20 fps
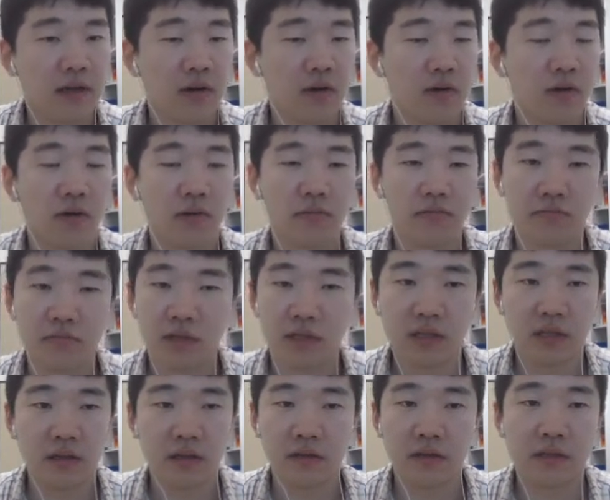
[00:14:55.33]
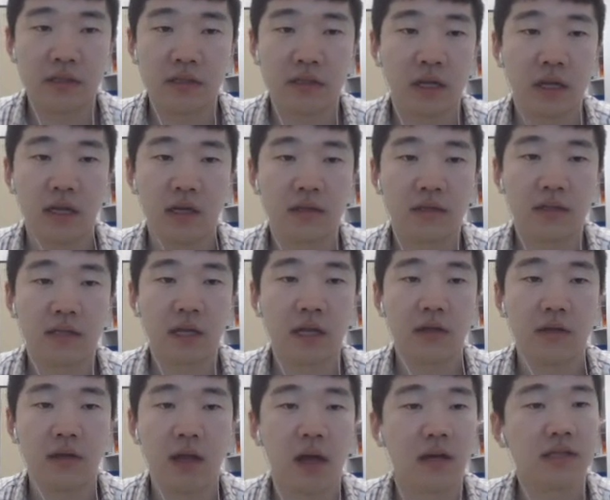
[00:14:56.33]
or like a
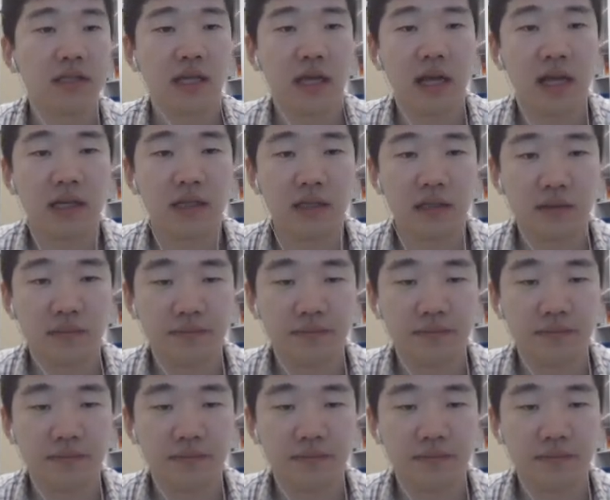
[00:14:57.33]
silicon oxide,